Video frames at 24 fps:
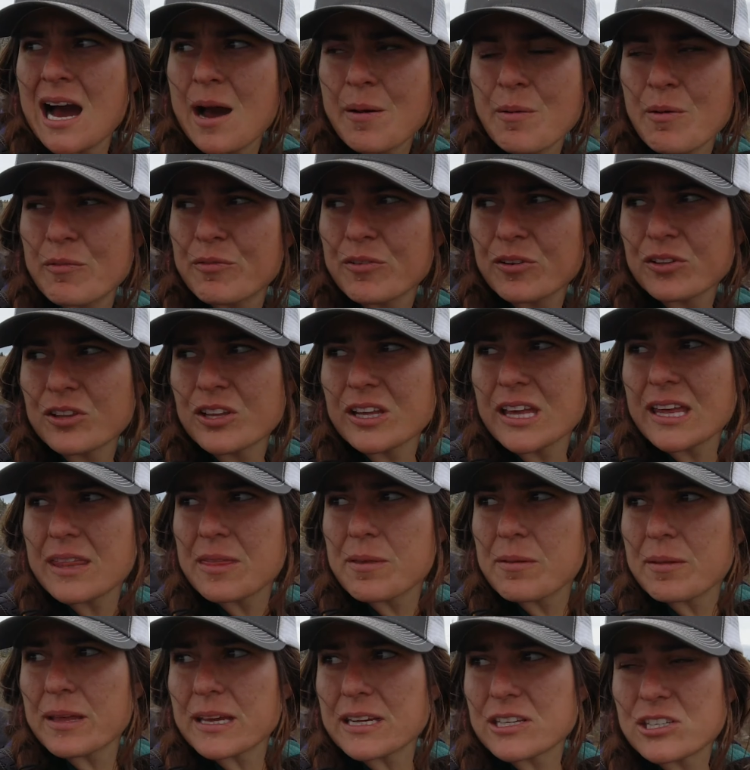I'm overlooking
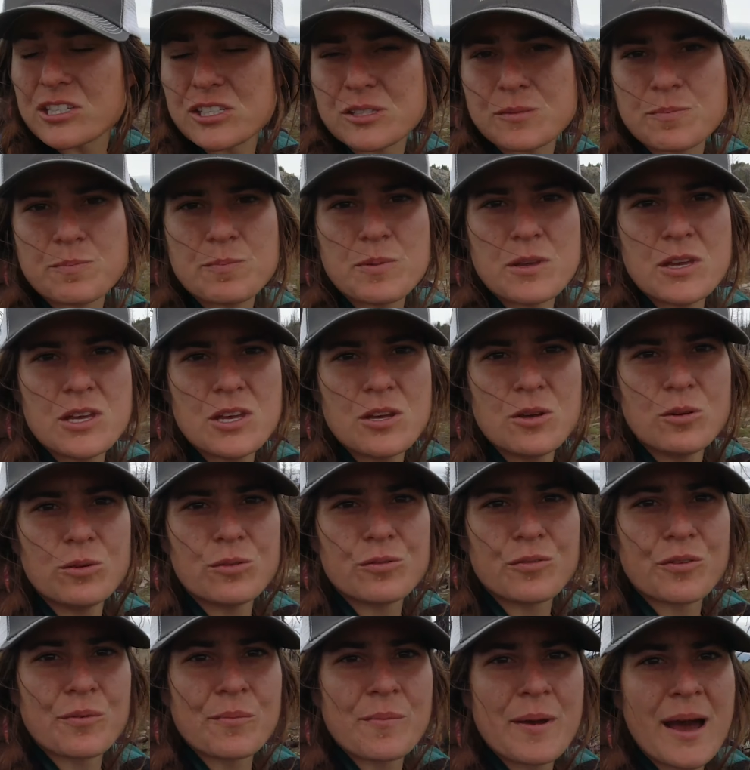the like just
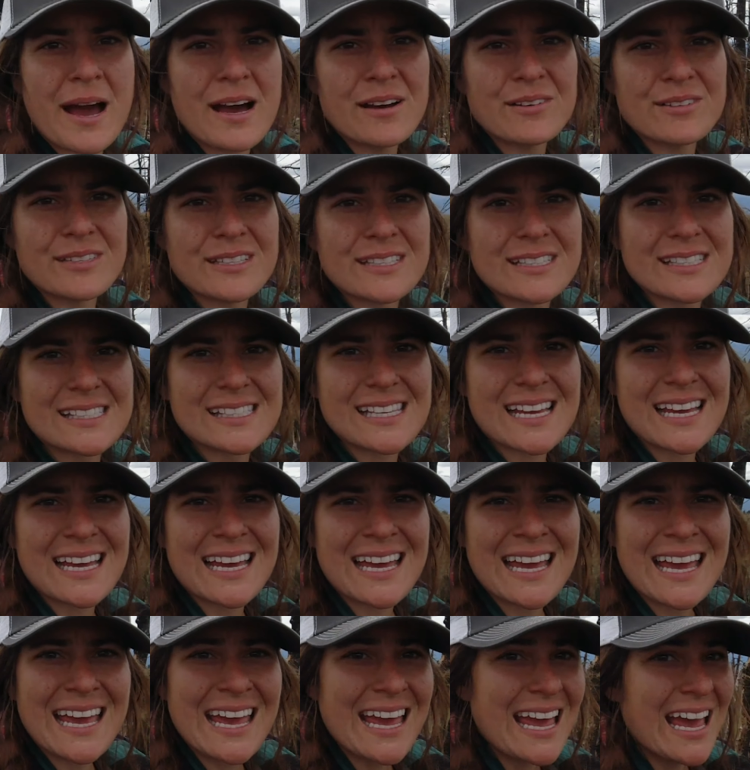beautiful mountains,
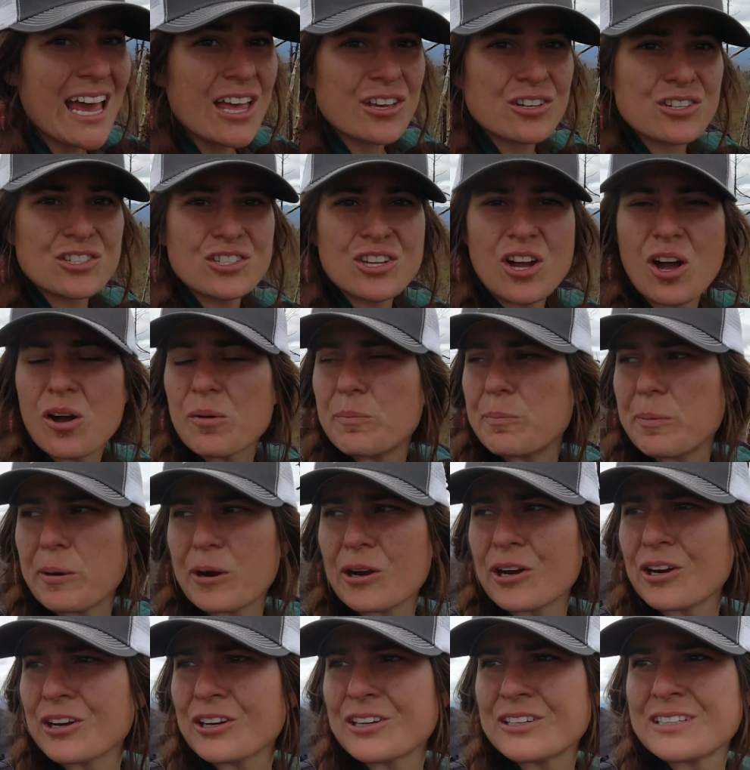just all
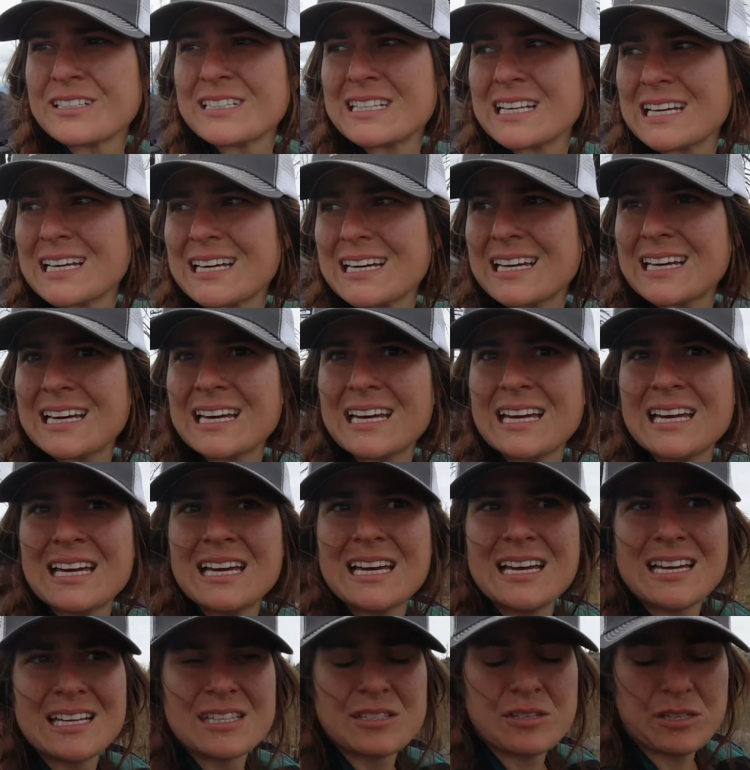burned.
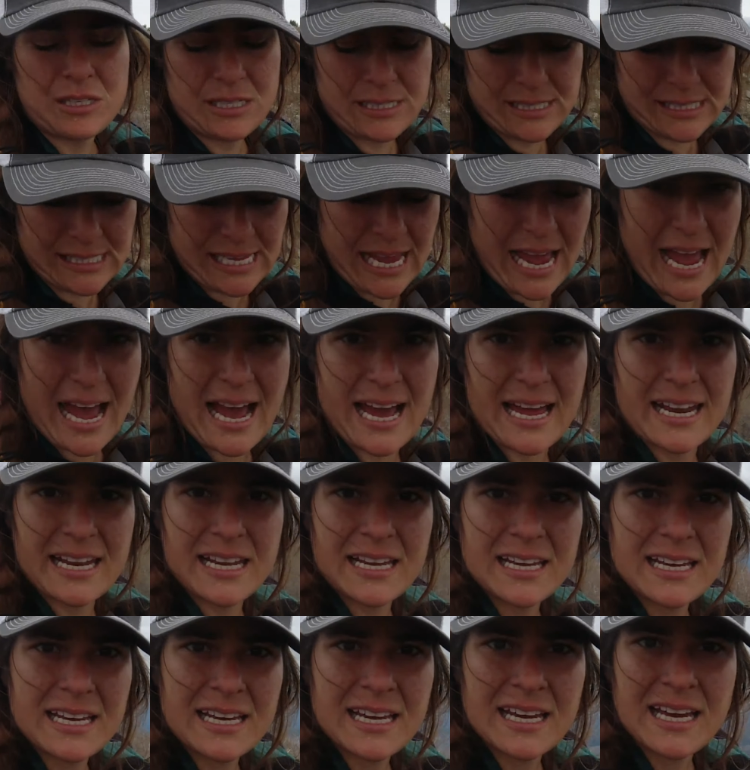It's really sad.
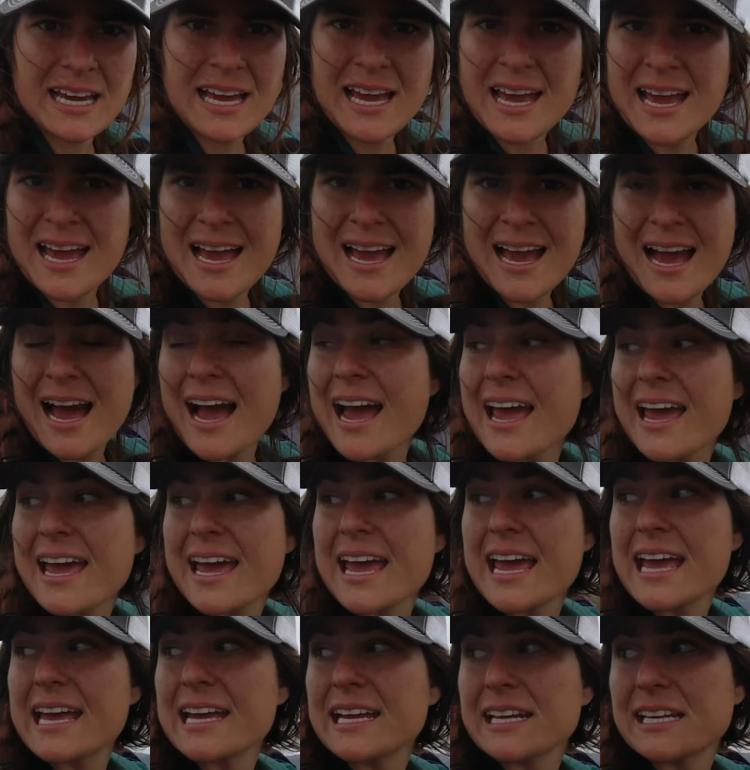I
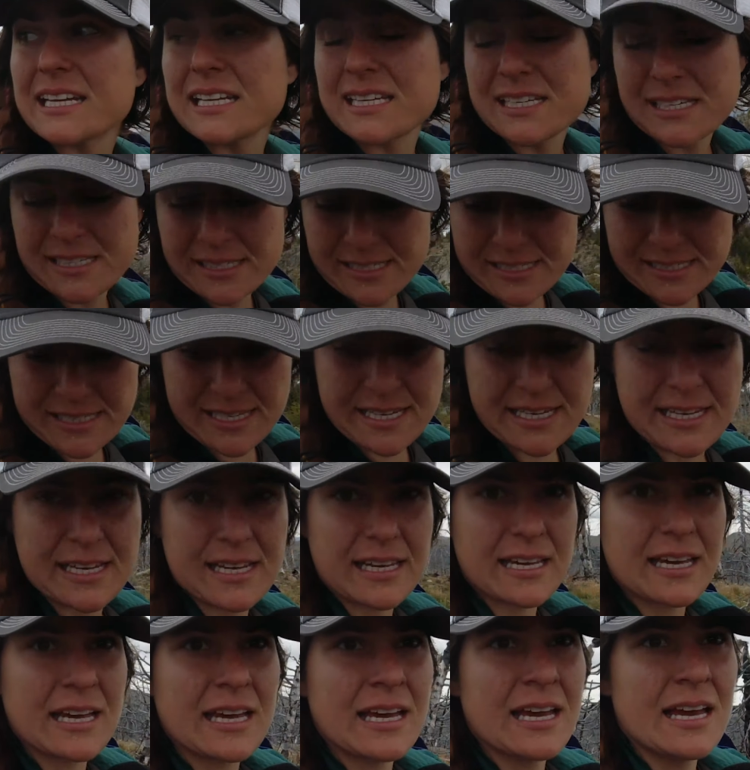hate
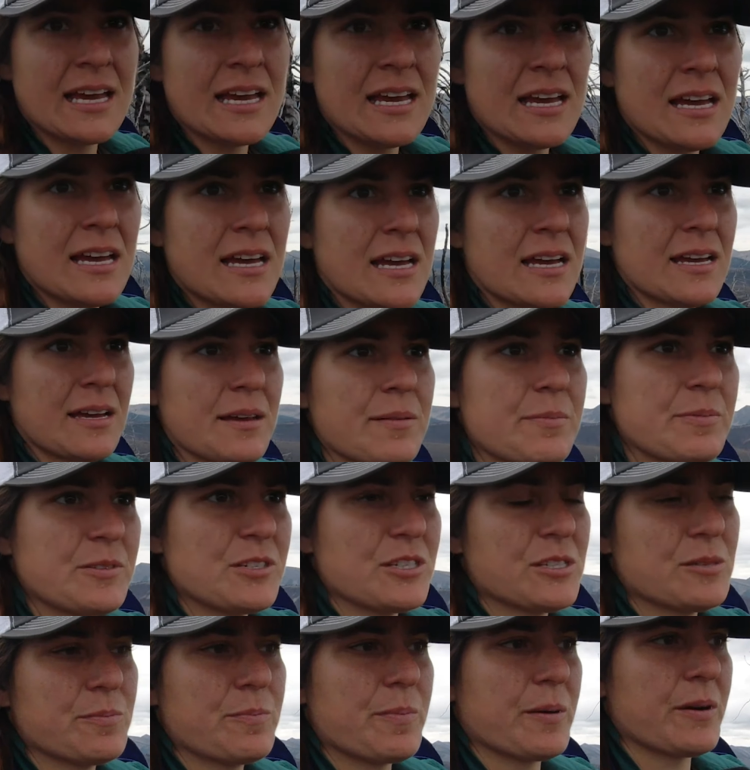seeing
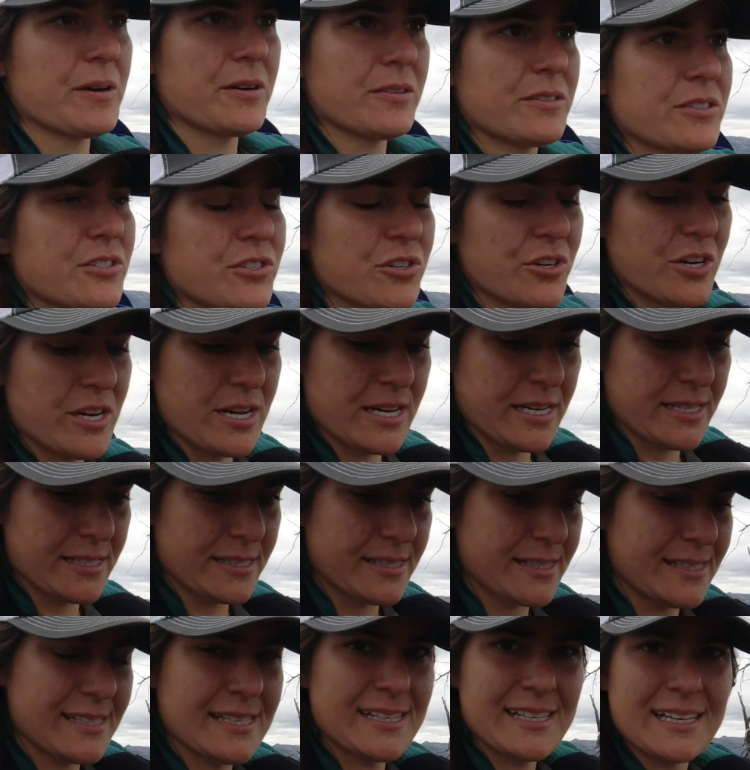just burnt
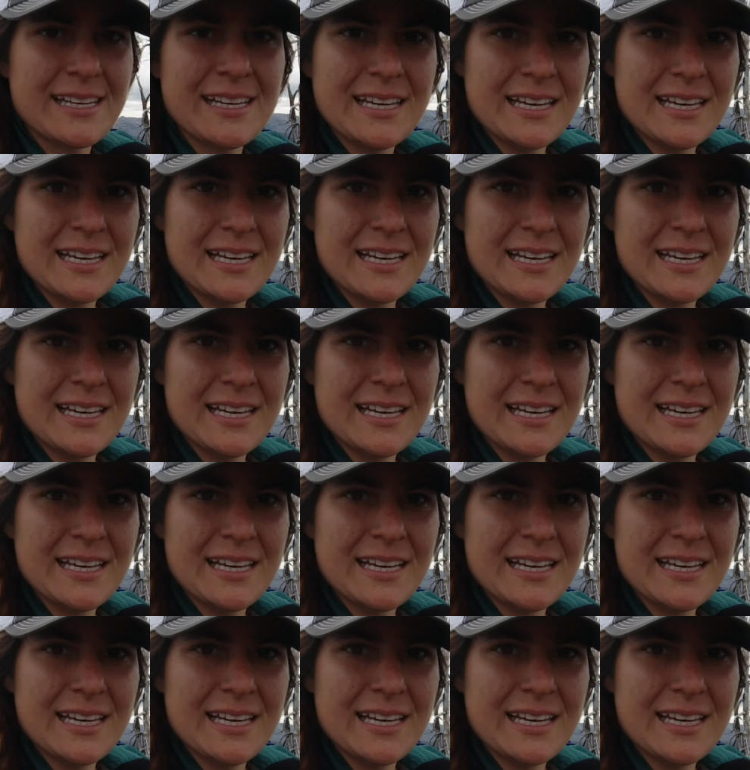trees